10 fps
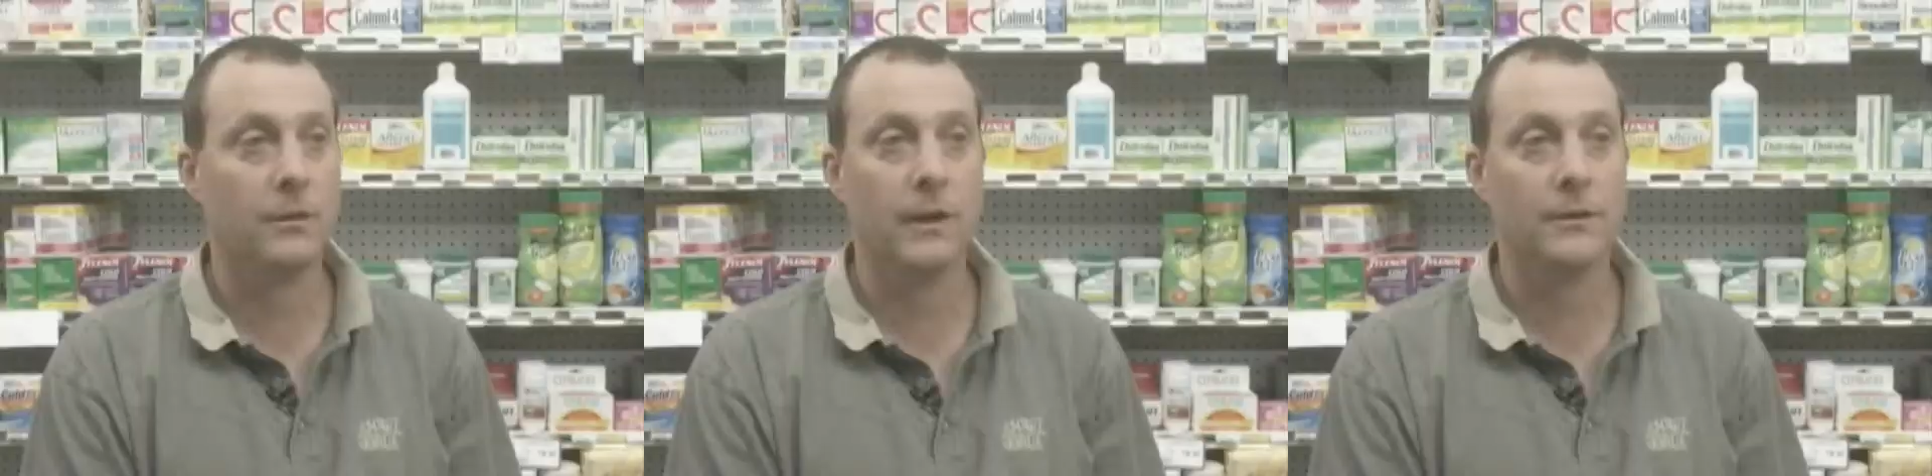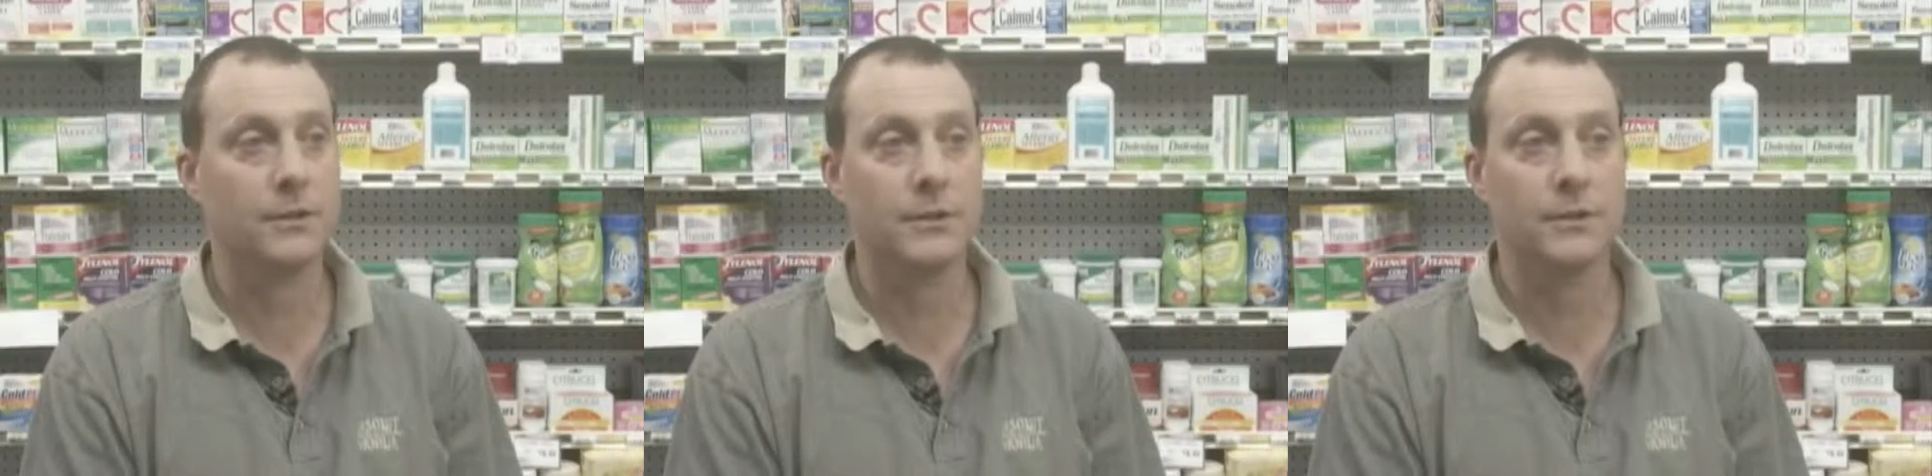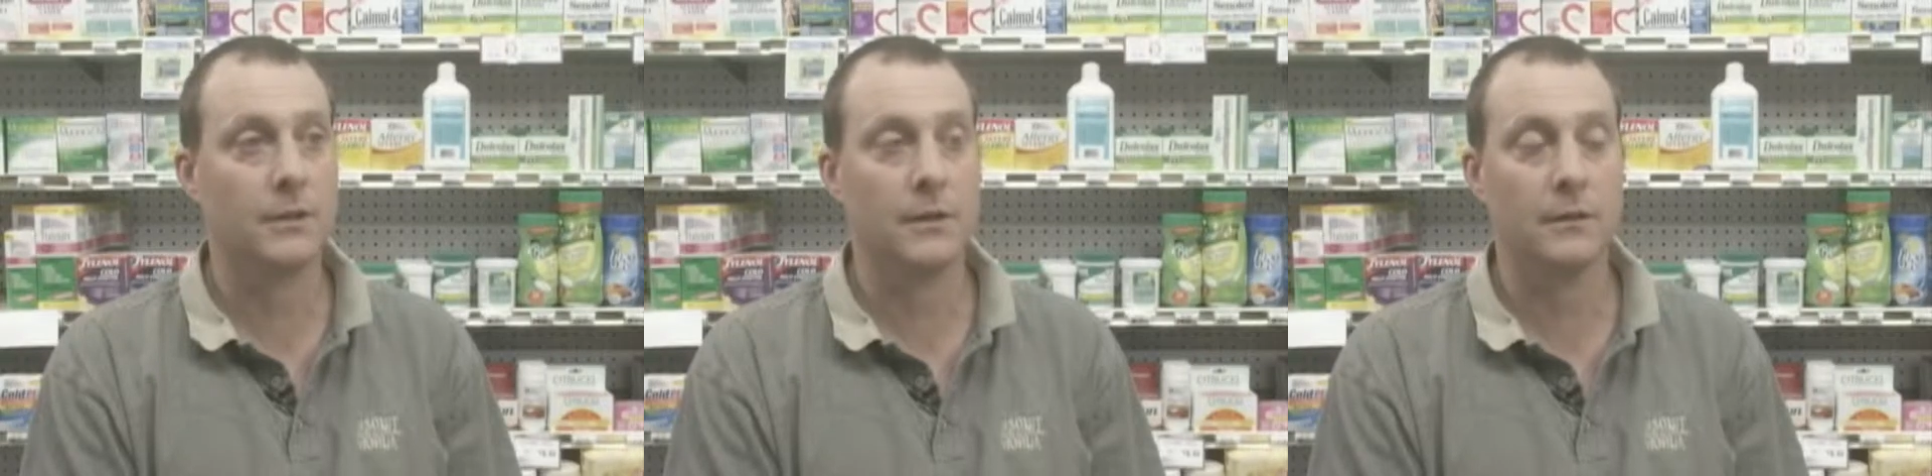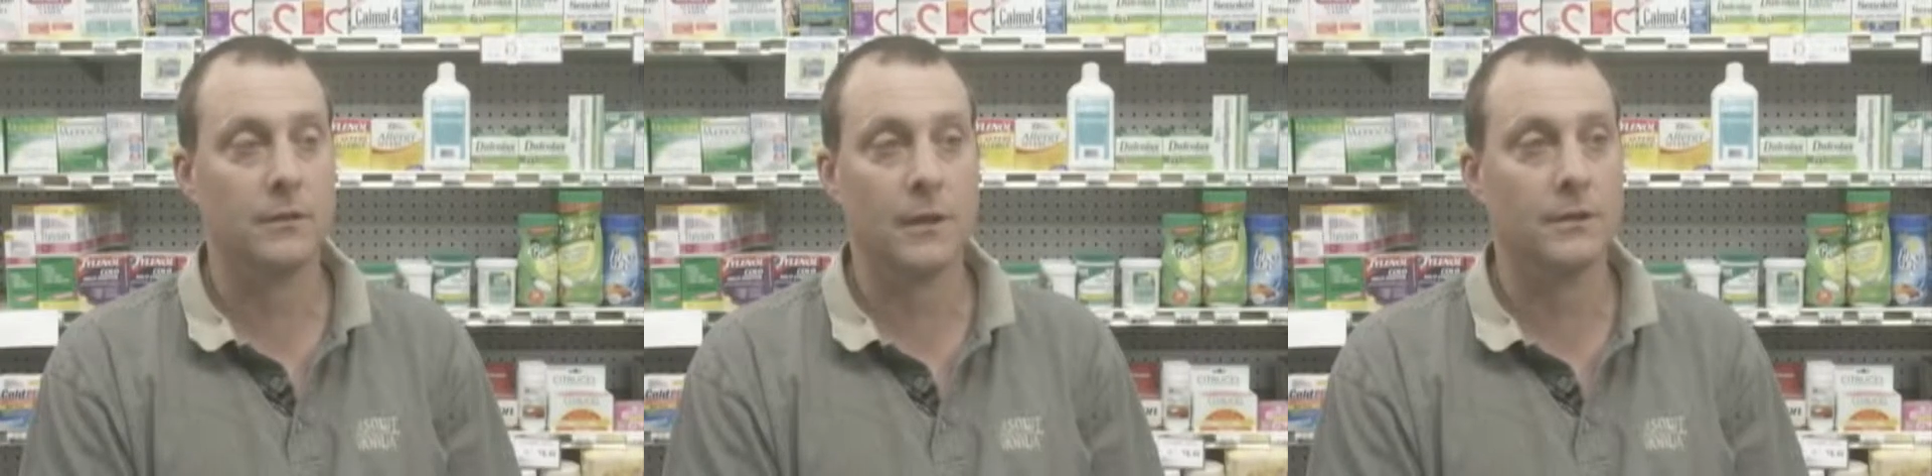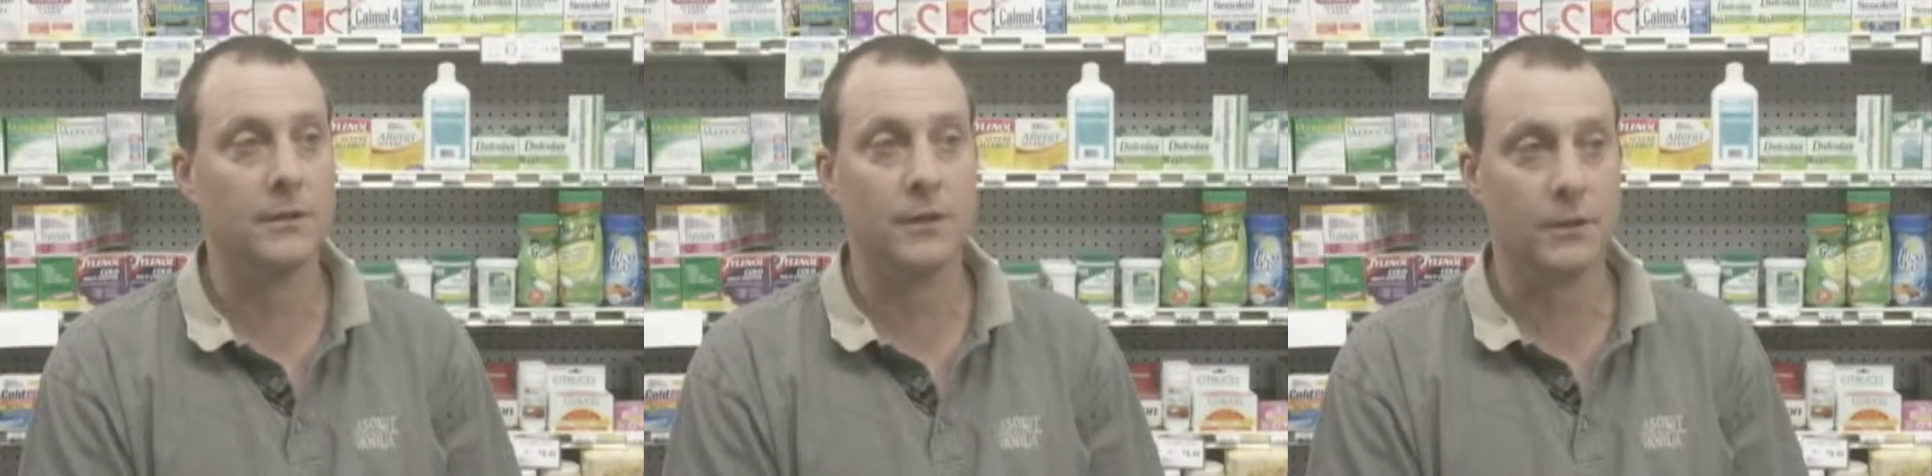They're not just uh, they're not
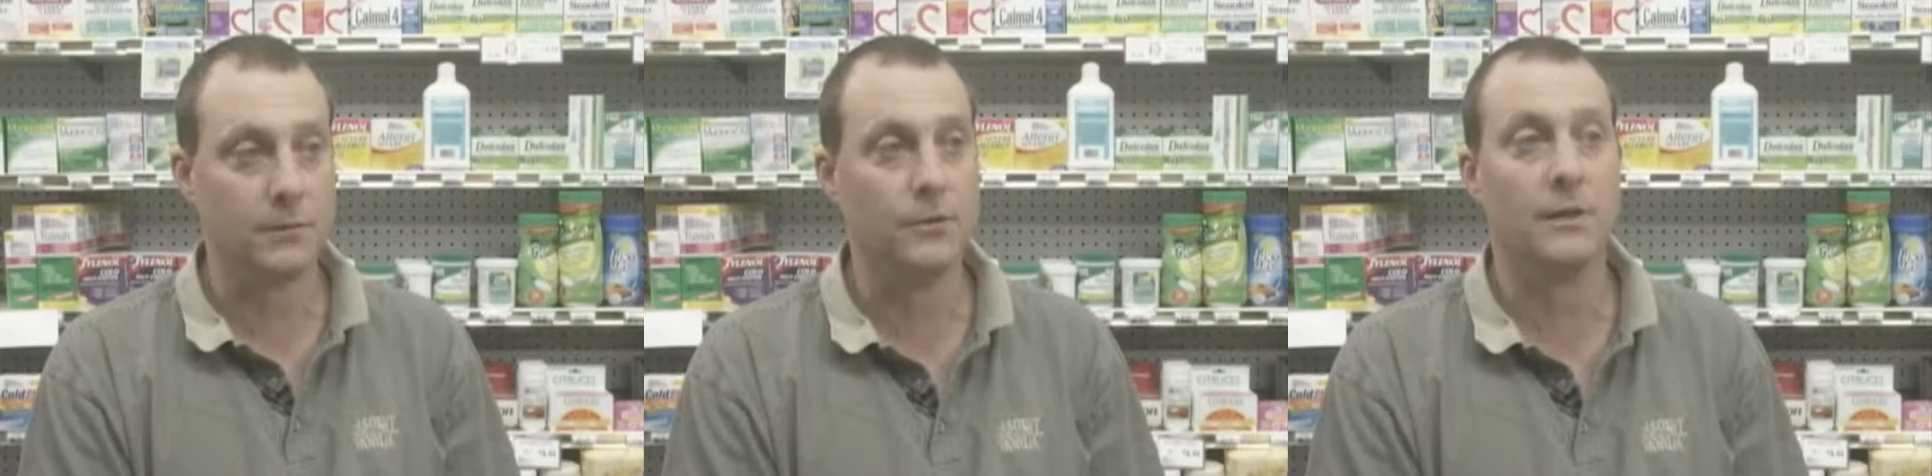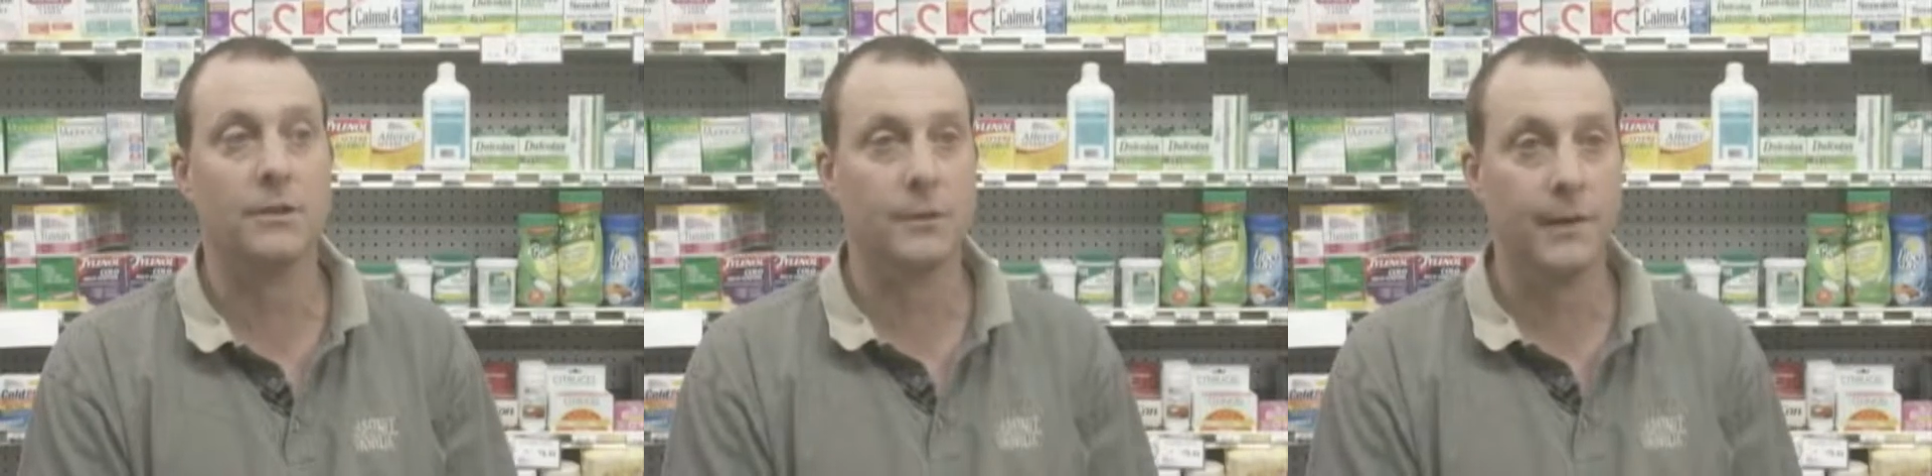just customers, not just